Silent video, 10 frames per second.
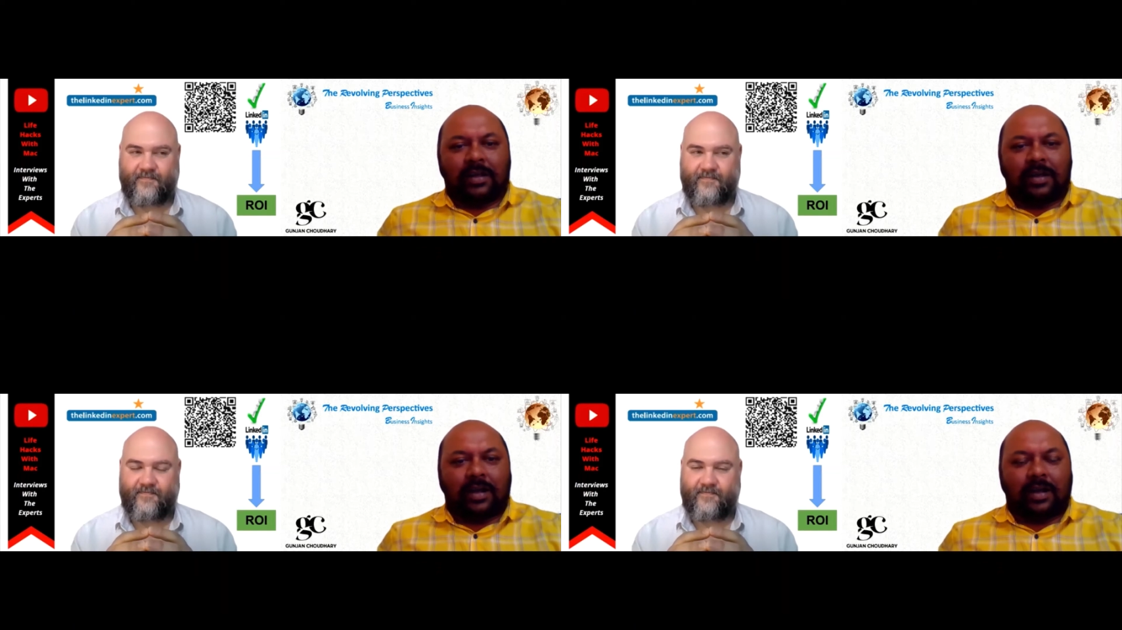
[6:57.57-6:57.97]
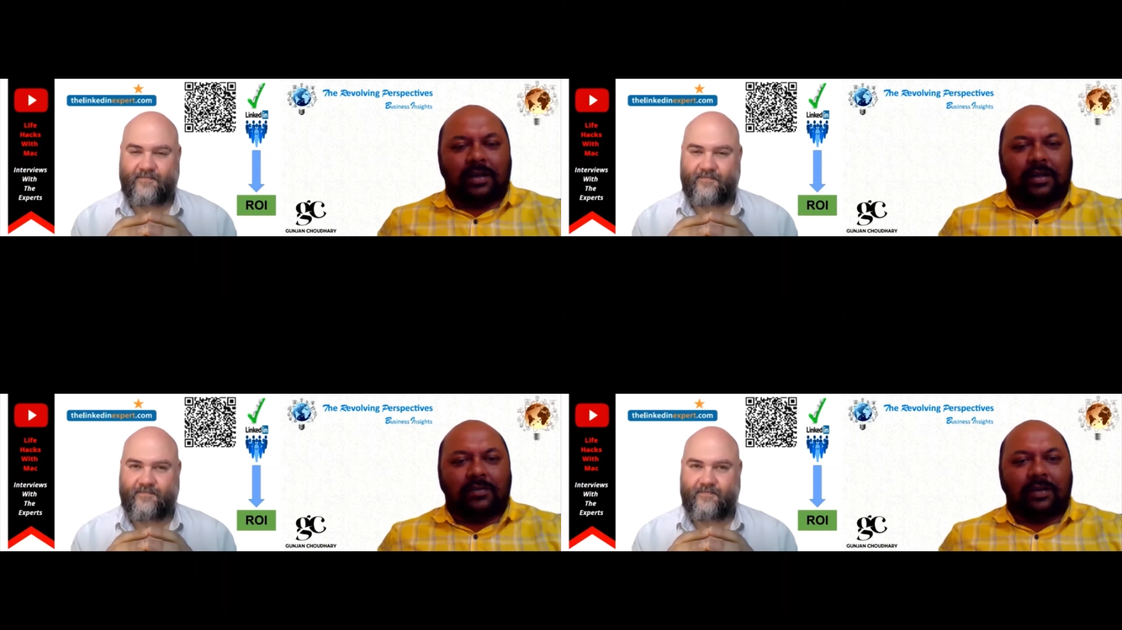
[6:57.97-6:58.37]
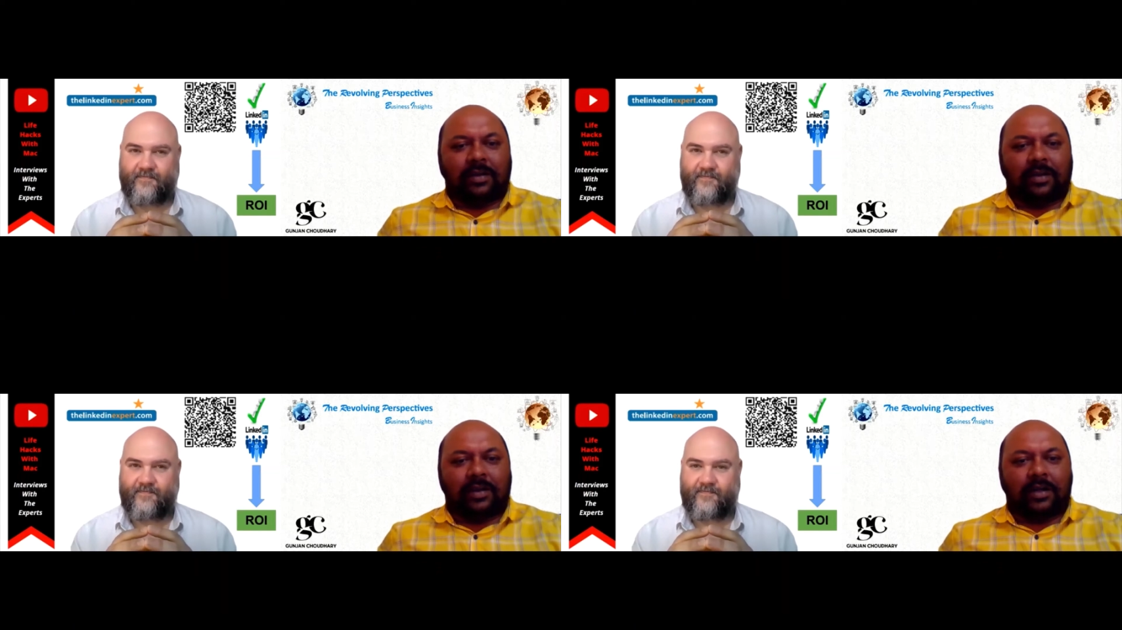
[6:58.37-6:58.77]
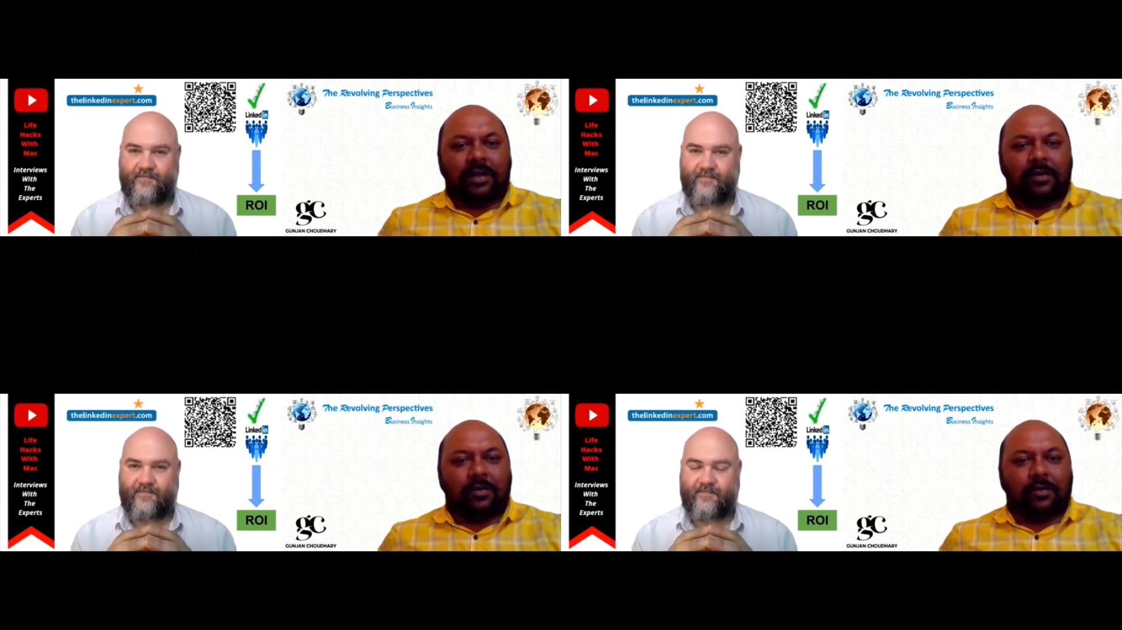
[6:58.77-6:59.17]
Speaker 1: uh, he is a
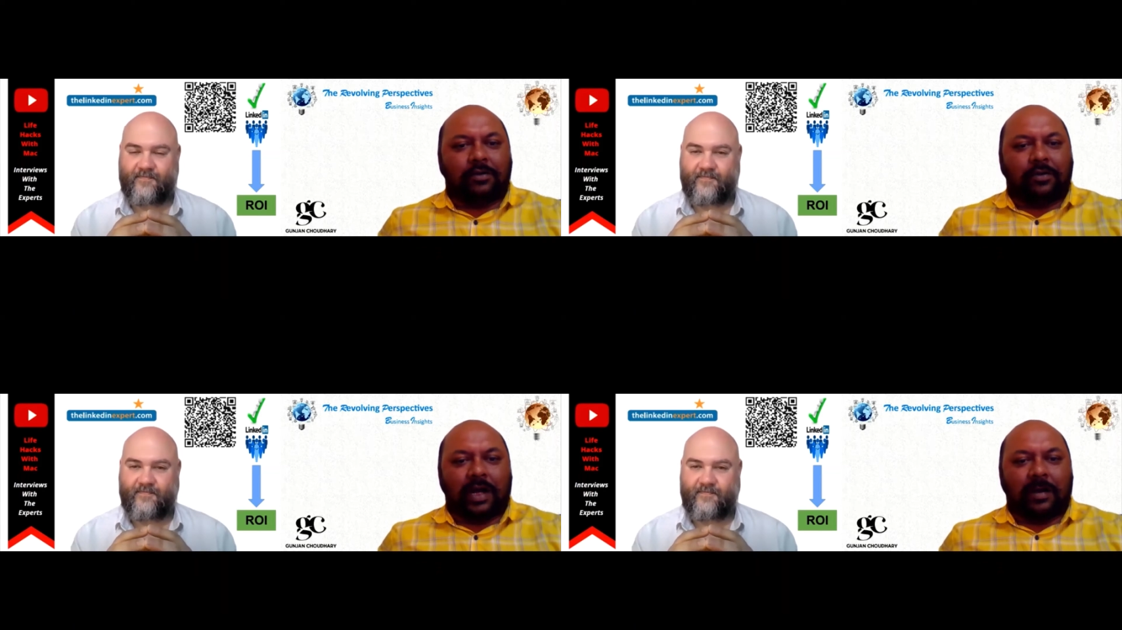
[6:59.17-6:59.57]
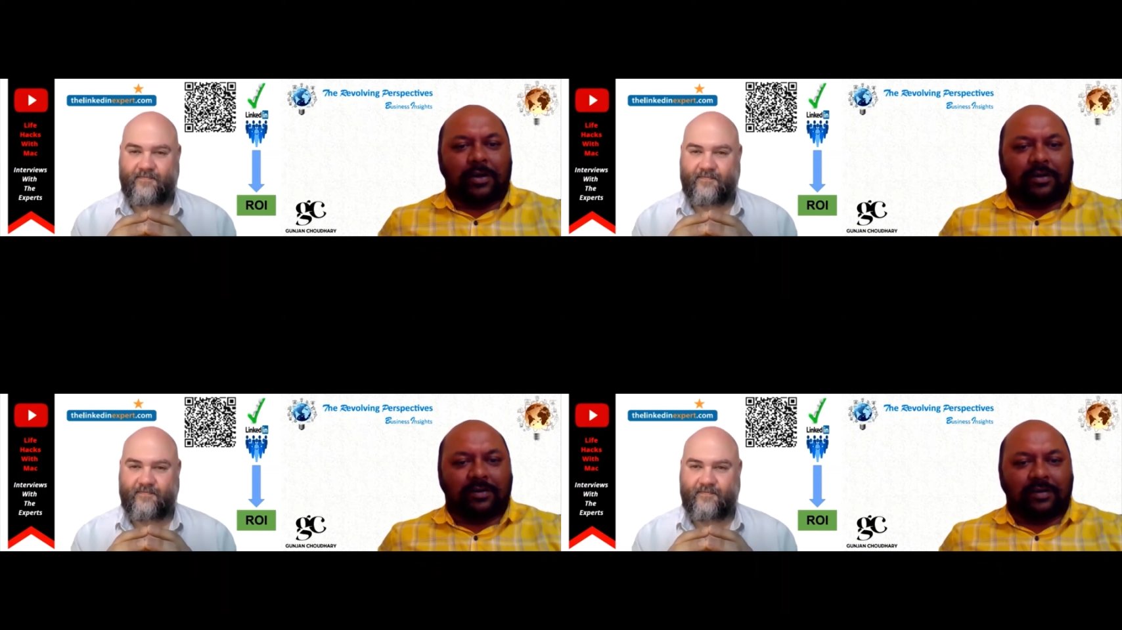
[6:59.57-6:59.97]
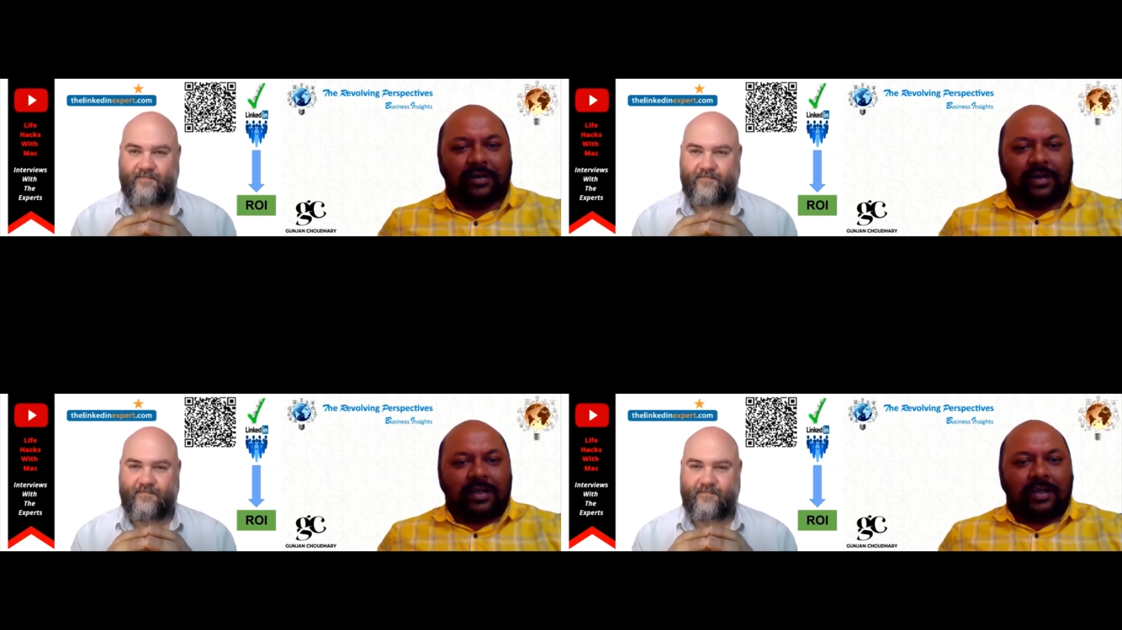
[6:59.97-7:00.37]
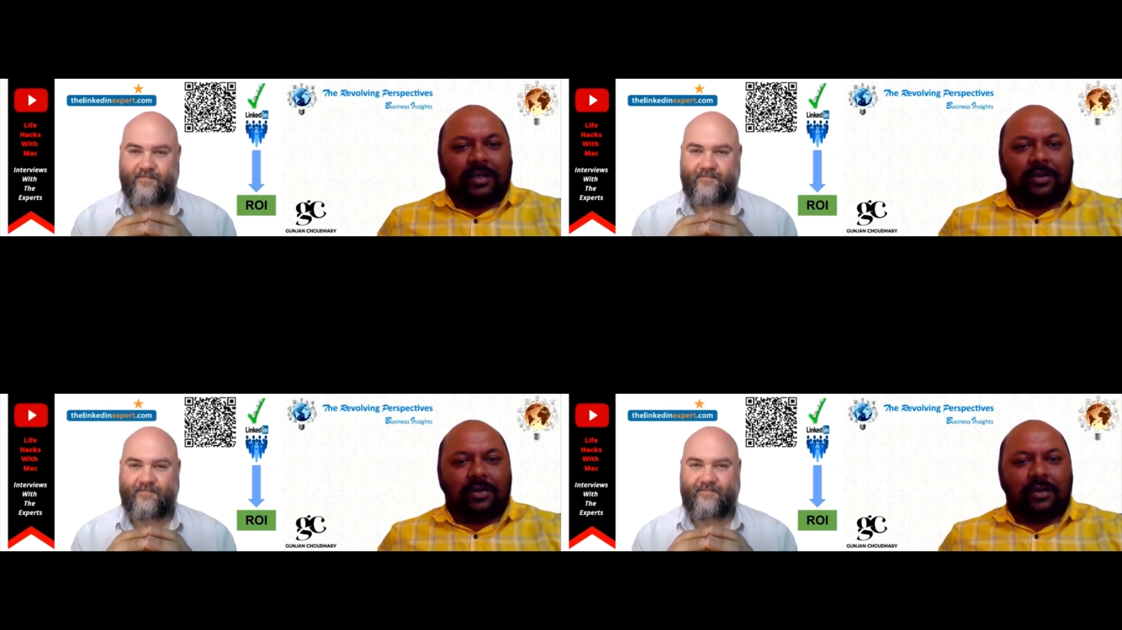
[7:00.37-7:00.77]
real good collaborator.
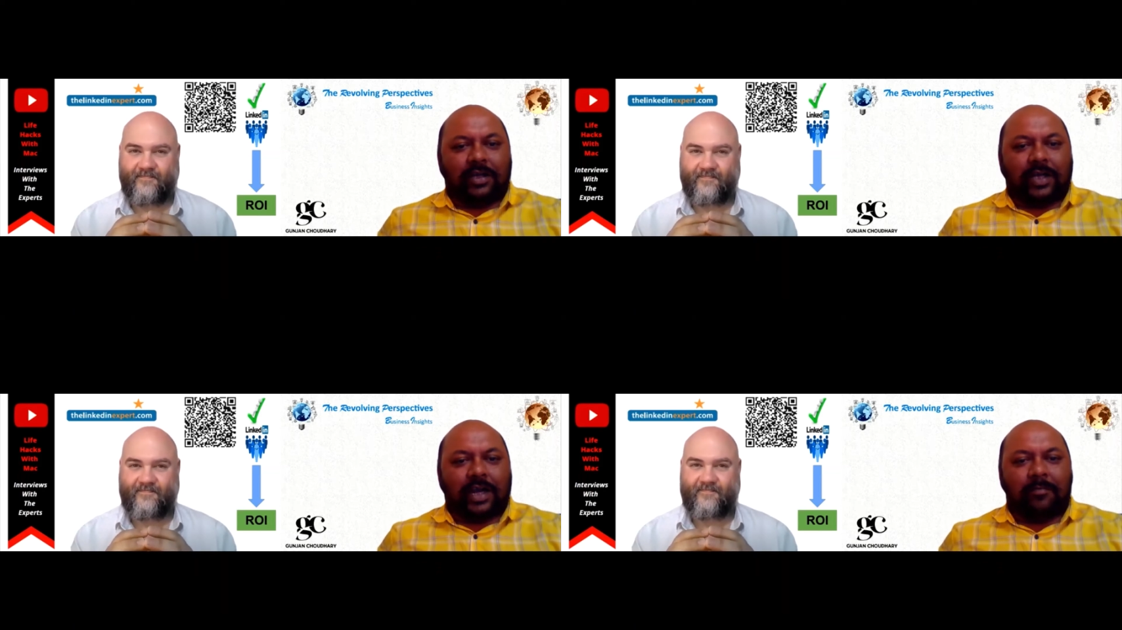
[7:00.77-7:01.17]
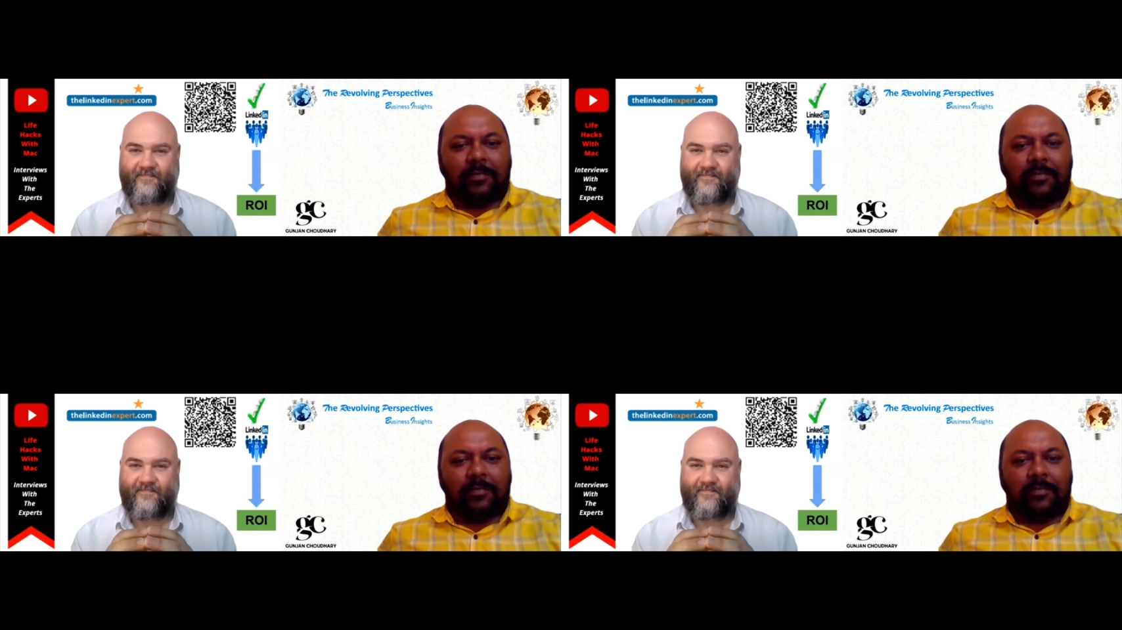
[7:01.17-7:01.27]
You know, he can